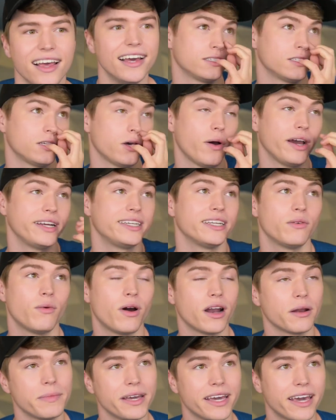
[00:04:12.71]
So I didn't
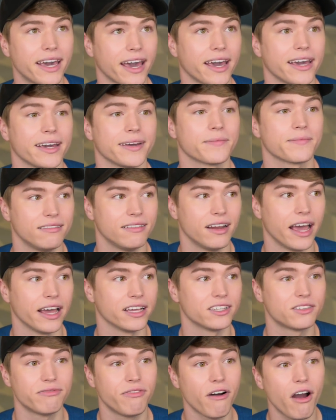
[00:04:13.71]
want to be gay.
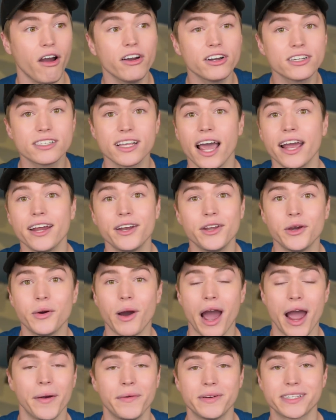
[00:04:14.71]
As far as I knew,
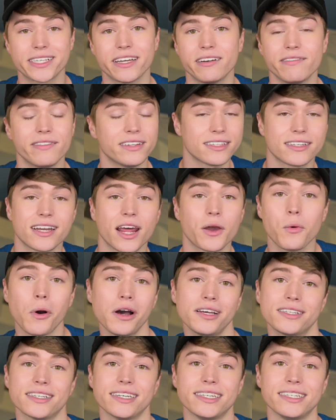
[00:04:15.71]
I was convinced I
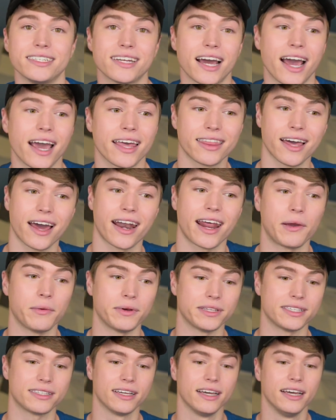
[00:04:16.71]
wasn't. I thought I
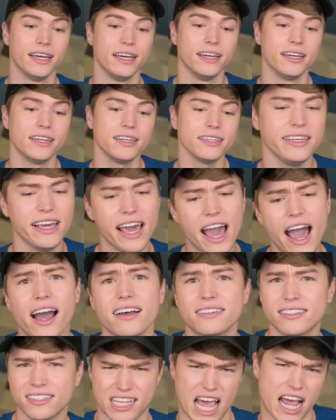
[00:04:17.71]
was, yeah,
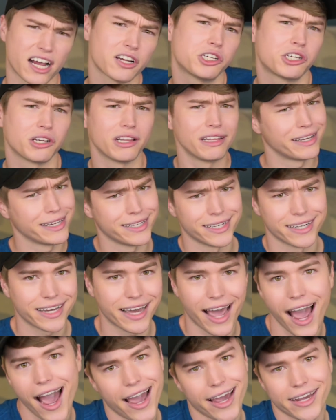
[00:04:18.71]
sexually into
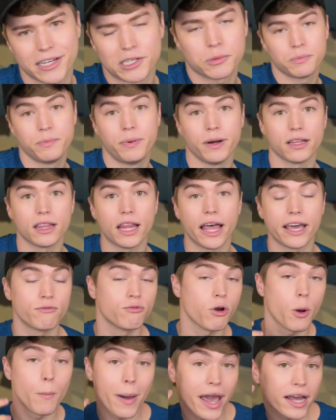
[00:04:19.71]
guys, but like
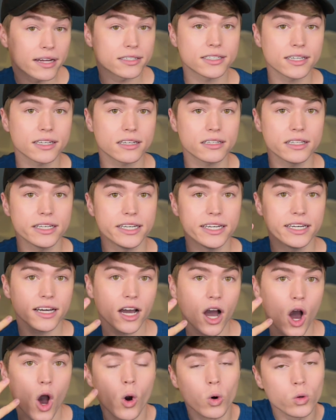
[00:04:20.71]
romantically
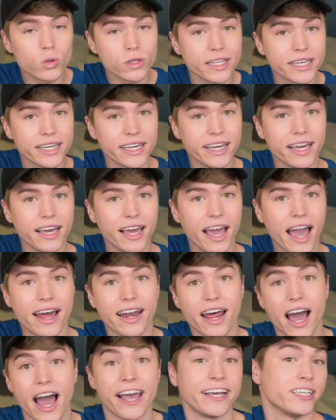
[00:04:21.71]
only had
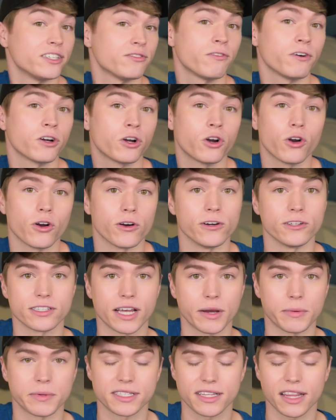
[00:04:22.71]
eyes for girls.
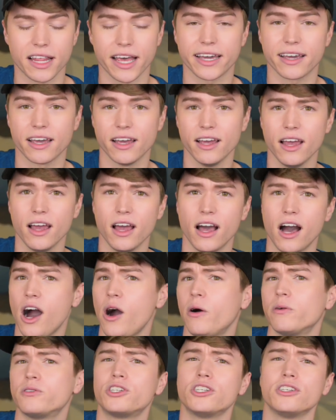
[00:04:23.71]
I was like,
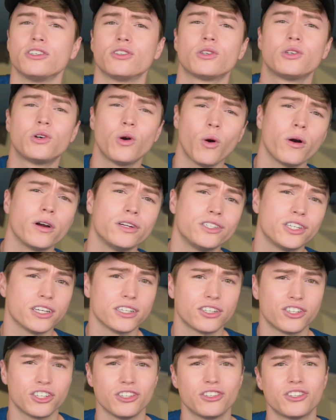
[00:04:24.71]
oh, she's
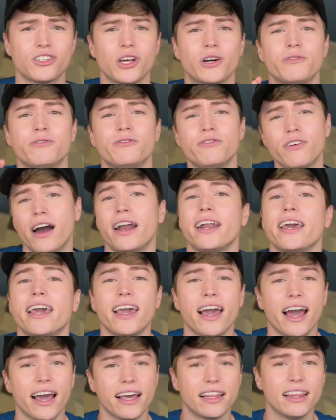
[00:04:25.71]
gorgeous, she's so
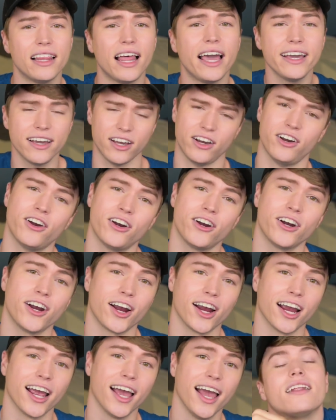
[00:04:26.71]
funny, I like
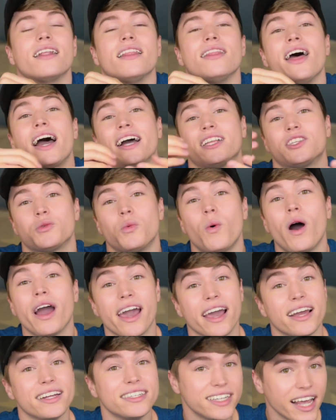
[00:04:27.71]
her. That's why
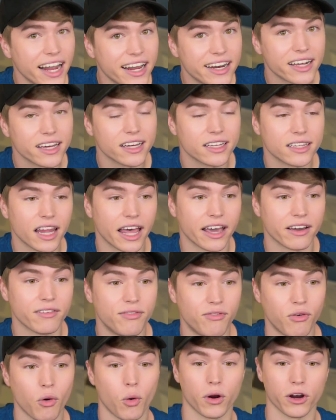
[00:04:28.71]
I dated like
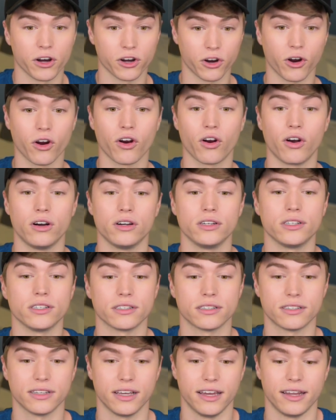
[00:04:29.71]
4
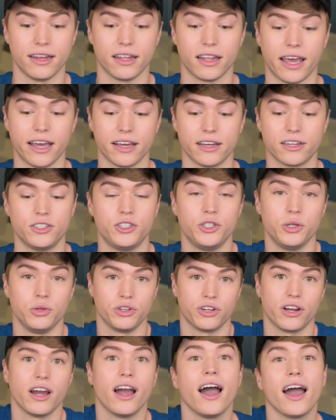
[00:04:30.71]
girls in like
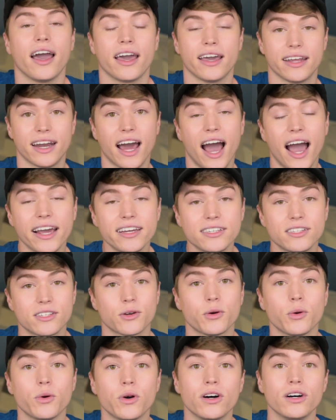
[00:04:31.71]
junior high and high
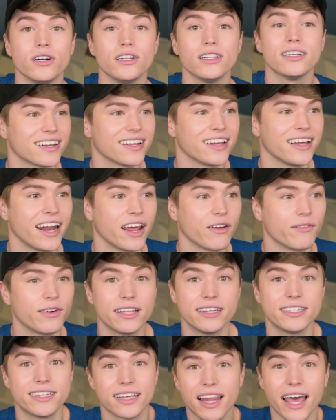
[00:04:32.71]
school. And I
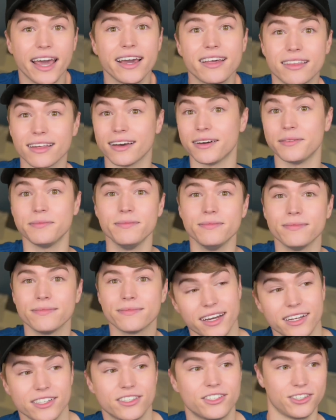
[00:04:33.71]
really did like them.
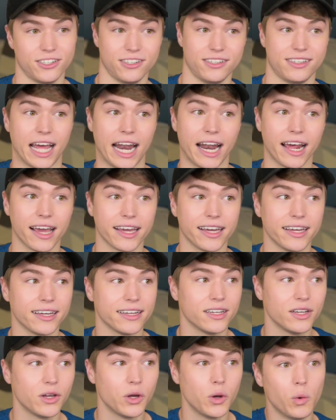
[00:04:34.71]
It's just that I
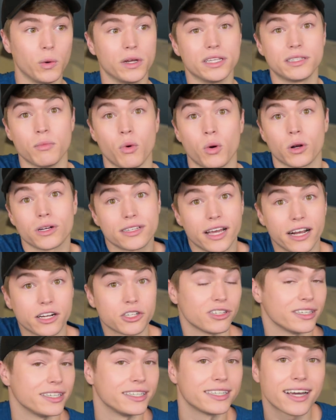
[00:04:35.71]
was more
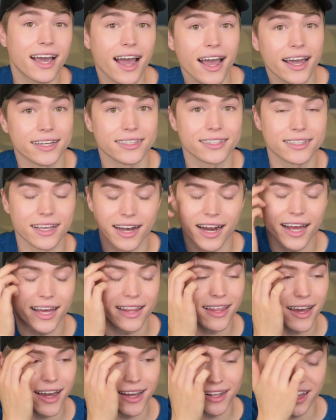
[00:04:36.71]
sexually into guys. And I
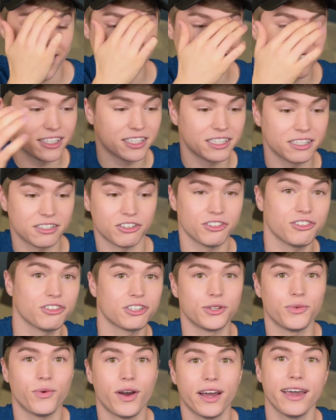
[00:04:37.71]
thought, that's just
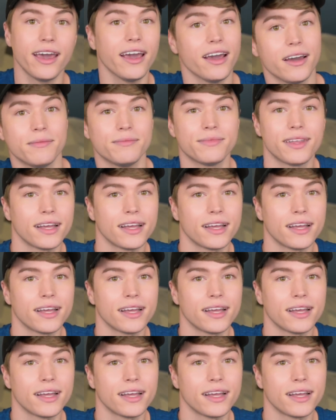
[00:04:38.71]
who I am.